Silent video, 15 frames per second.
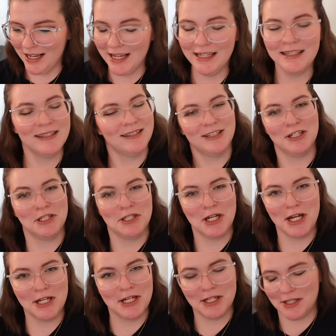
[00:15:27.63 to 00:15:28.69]
It's
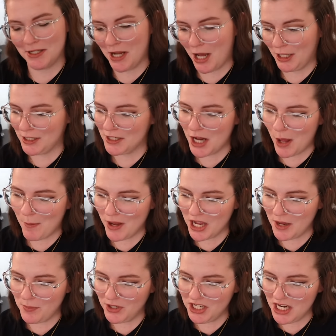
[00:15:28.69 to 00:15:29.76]
just not my cup of